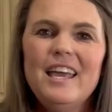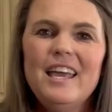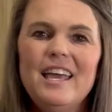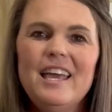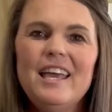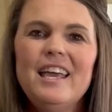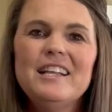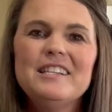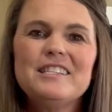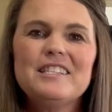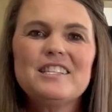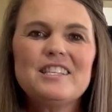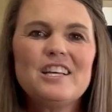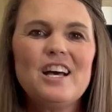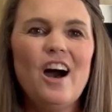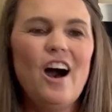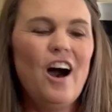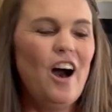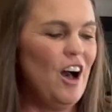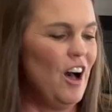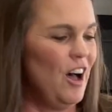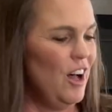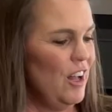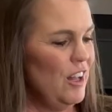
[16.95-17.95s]
It's
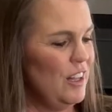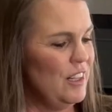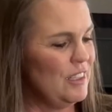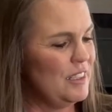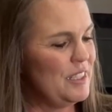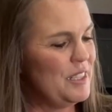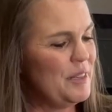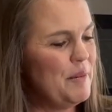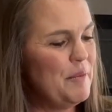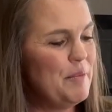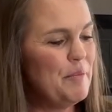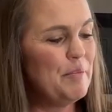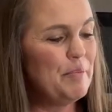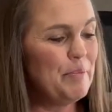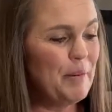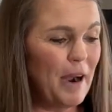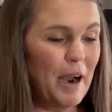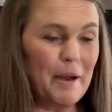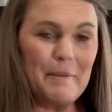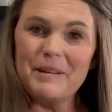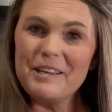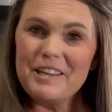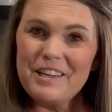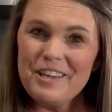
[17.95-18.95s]
called
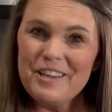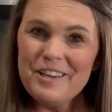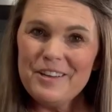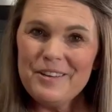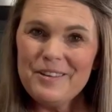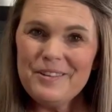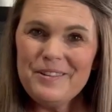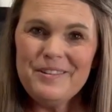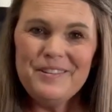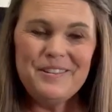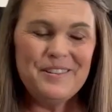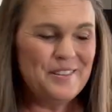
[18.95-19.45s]
BBQ